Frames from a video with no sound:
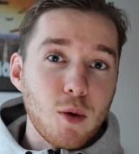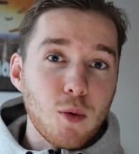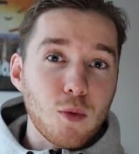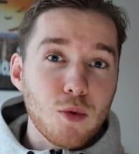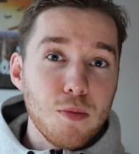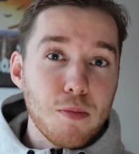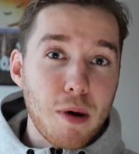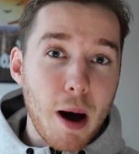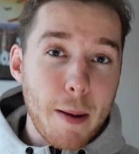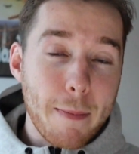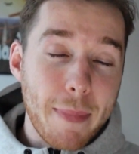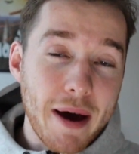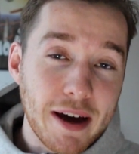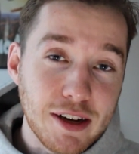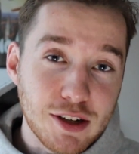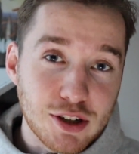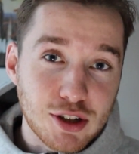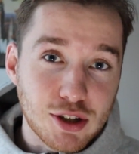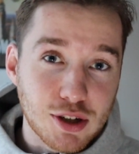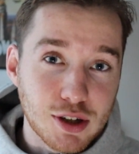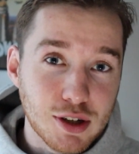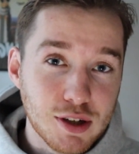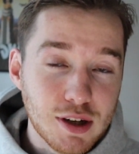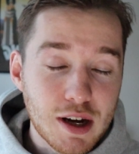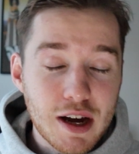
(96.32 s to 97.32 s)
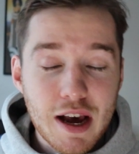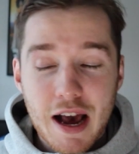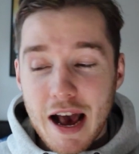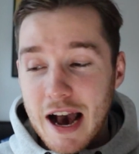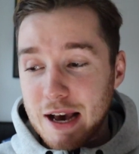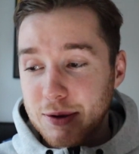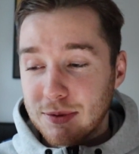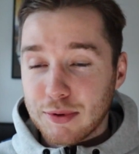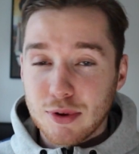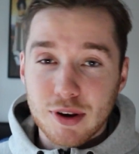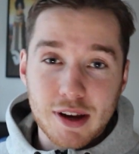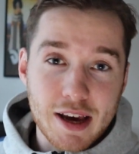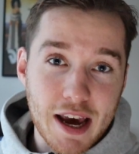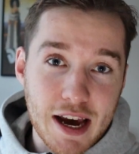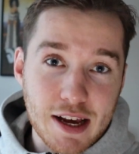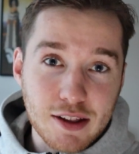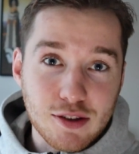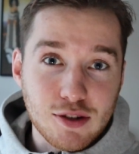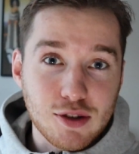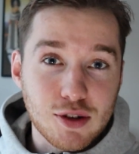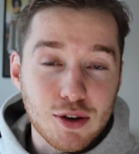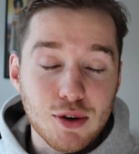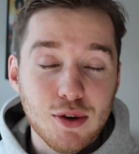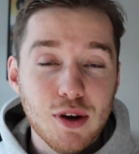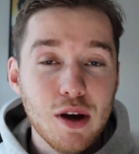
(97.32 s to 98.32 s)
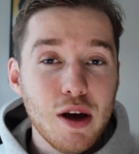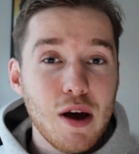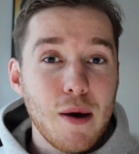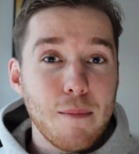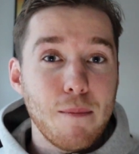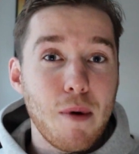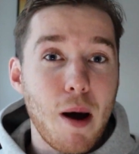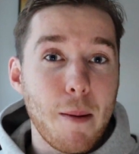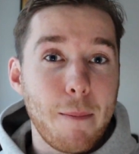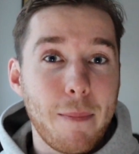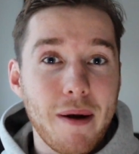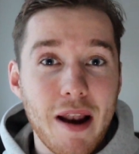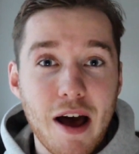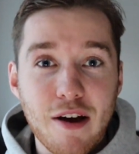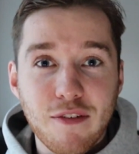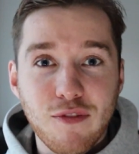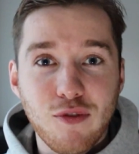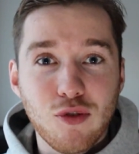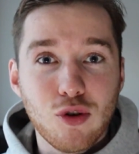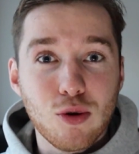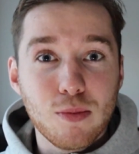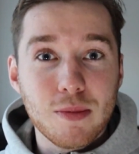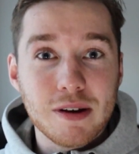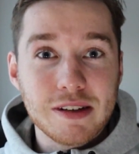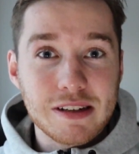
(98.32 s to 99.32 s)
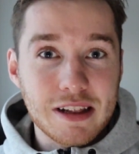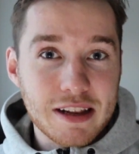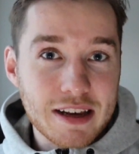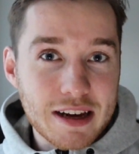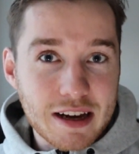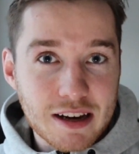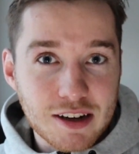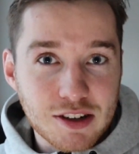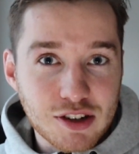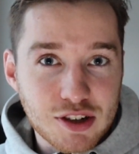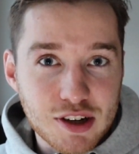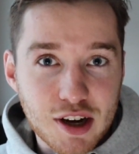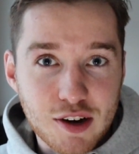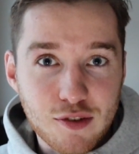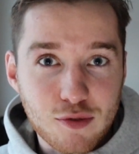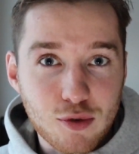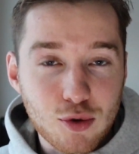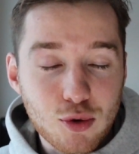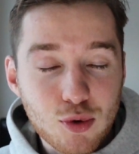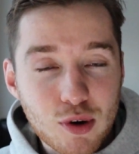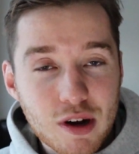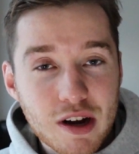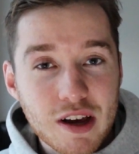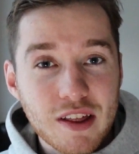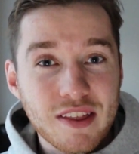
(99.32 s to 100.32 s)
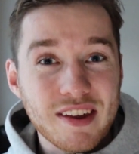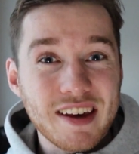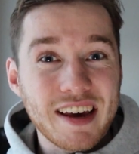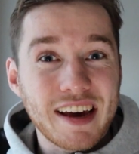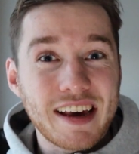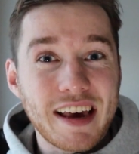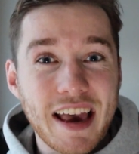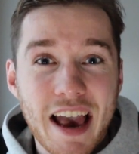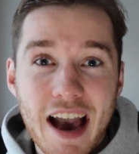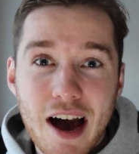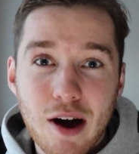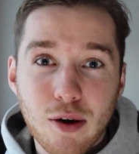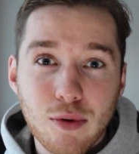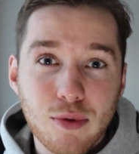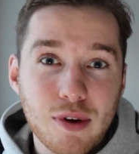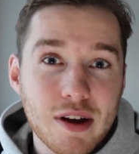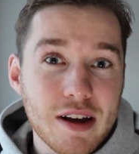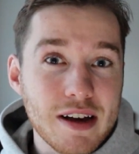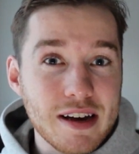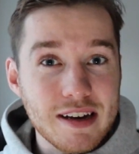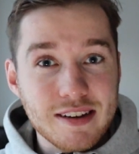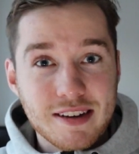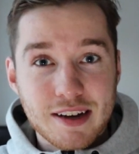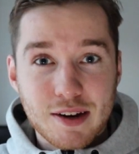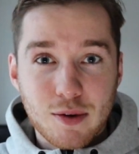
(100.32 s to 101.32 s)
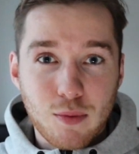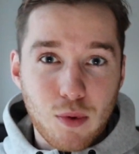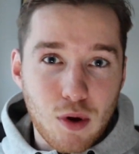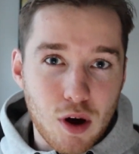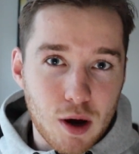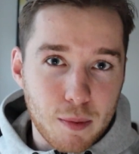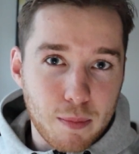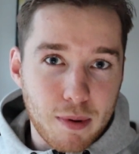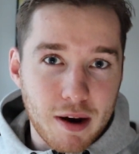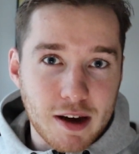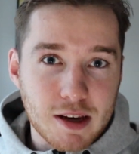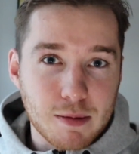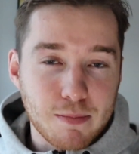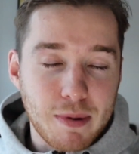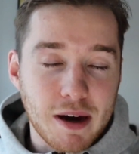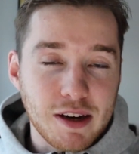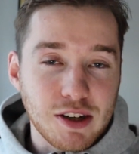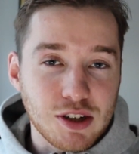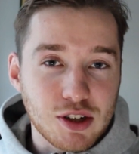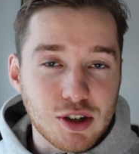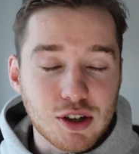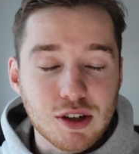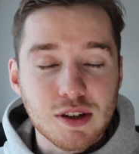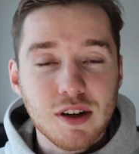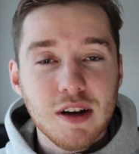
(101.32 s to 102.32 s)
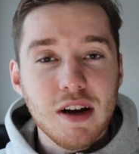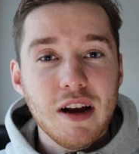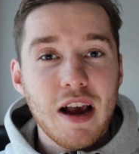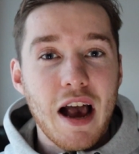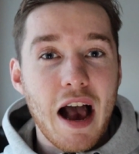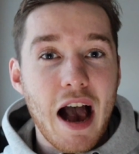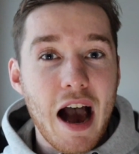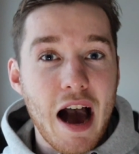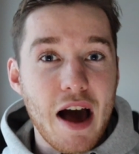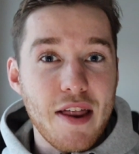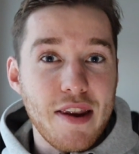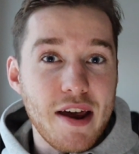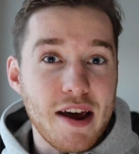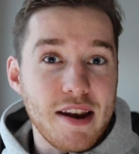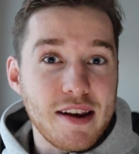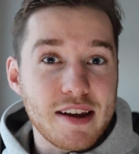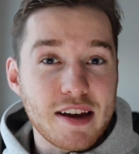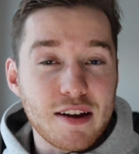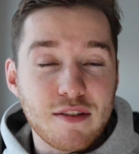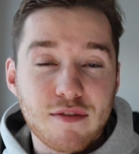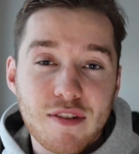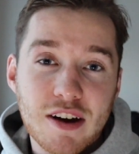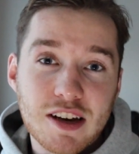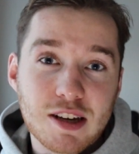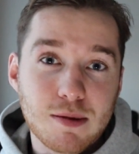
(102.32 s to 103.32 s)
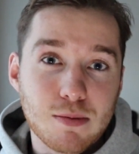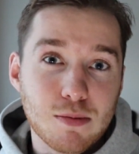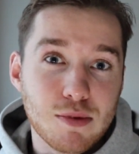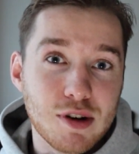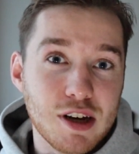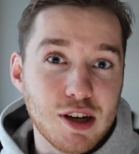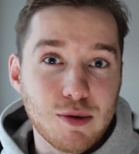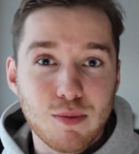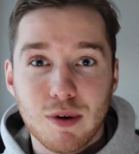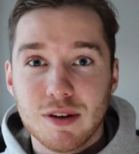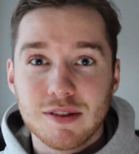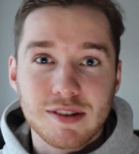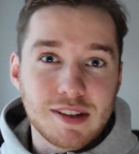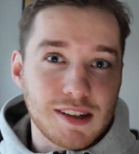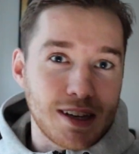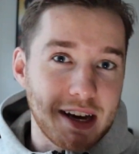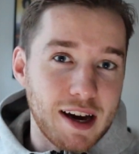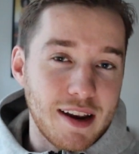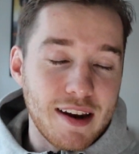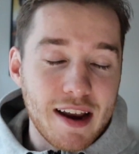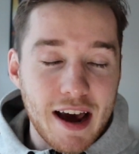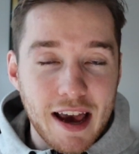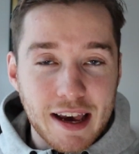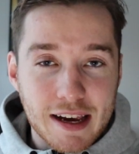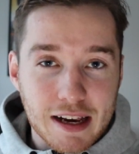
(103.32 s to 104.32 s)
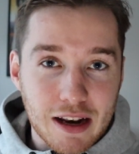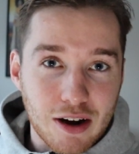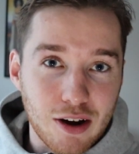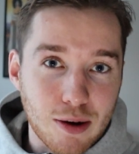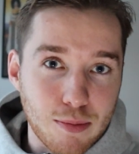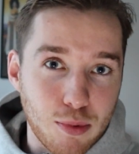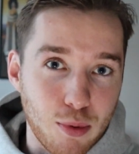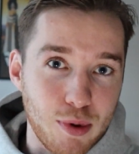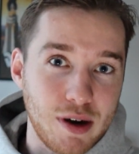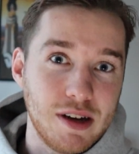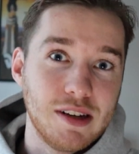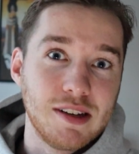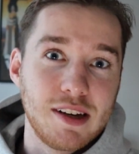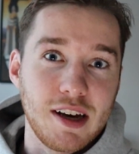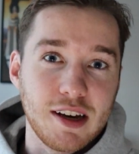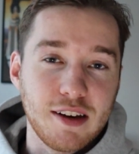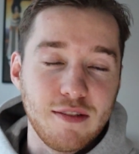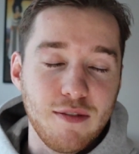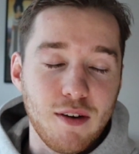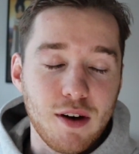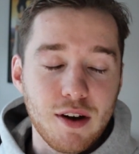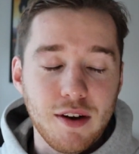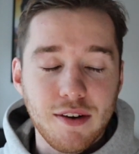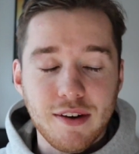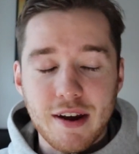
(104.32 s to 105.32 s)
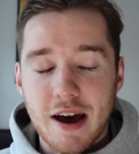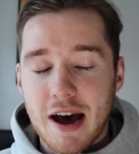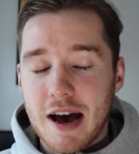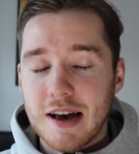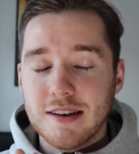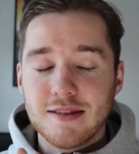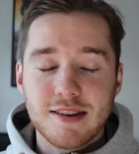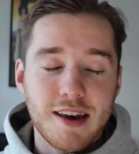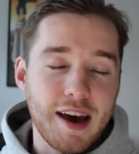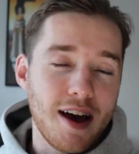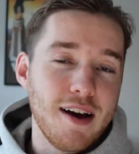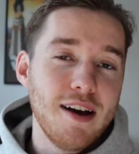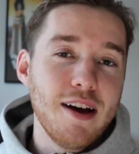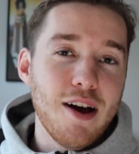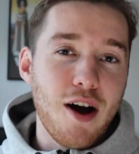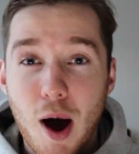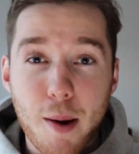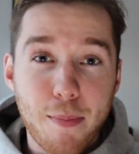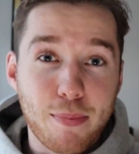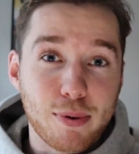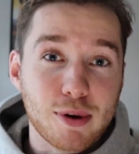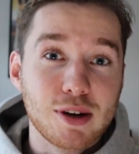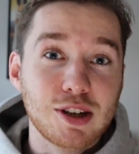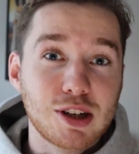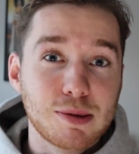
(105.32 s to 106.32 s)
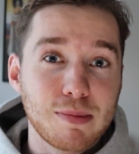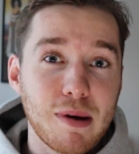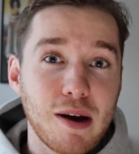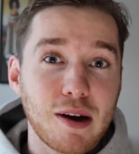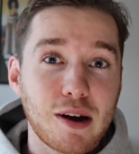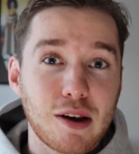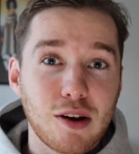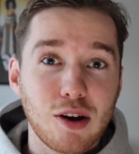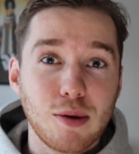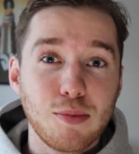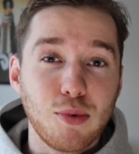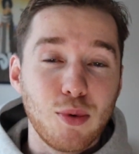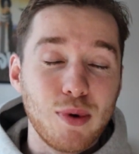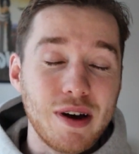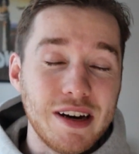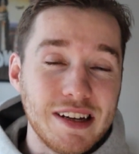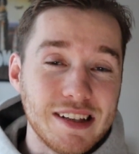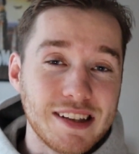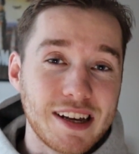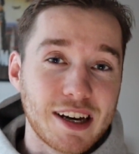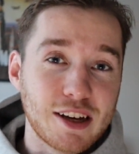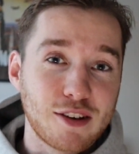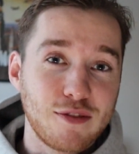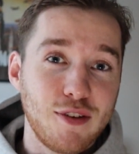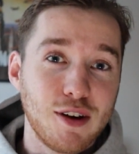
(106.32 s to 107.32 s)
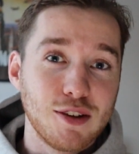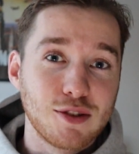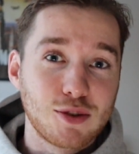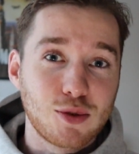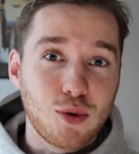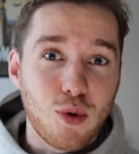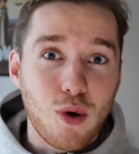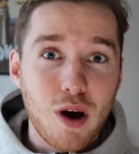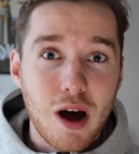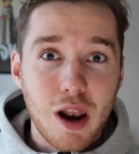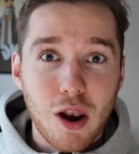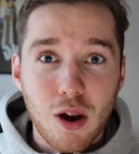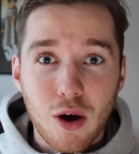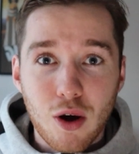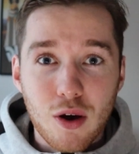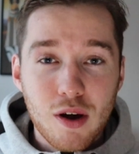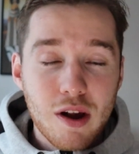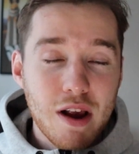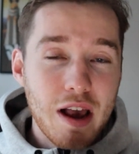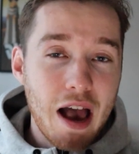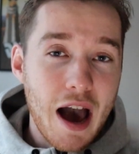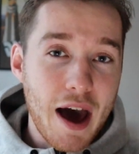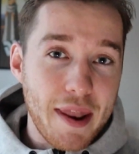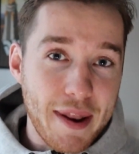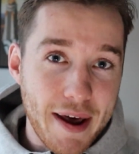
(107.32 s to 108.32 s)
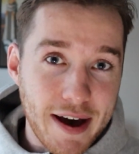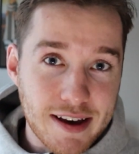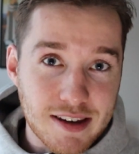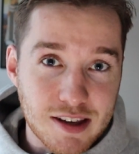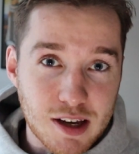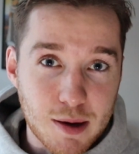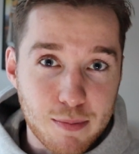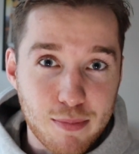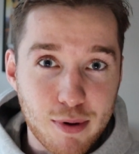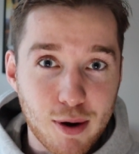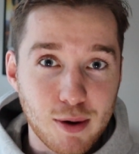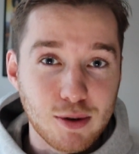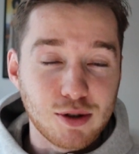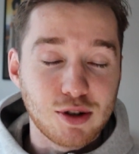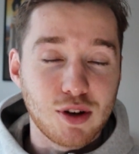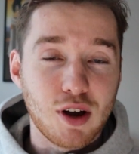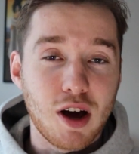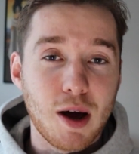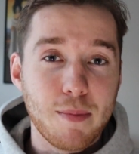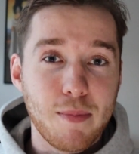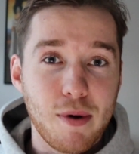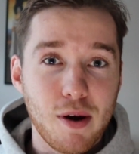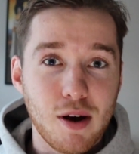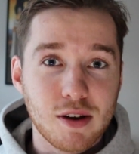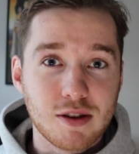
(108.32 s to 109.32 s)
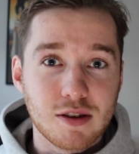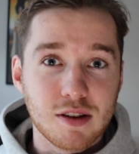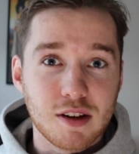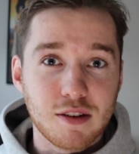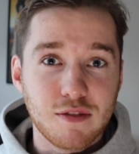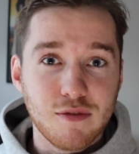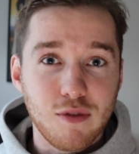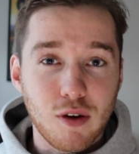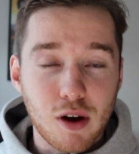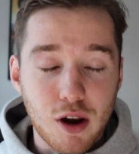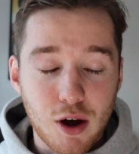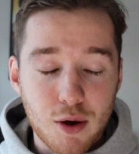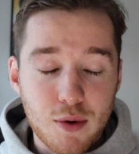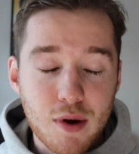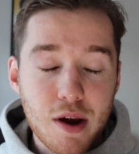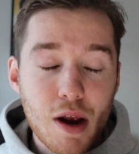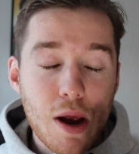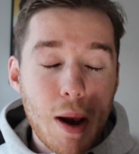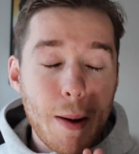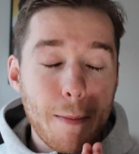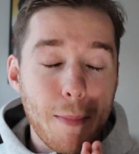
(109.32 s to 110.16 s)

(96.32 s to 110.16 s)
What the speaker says: With my pension, as we're going to get into, my platform is Legal & General, the account is in a workplace pension, and then the investment is once again a global index fund, as I preach about global index funds quite a lot, and that is the approach that I personally follow.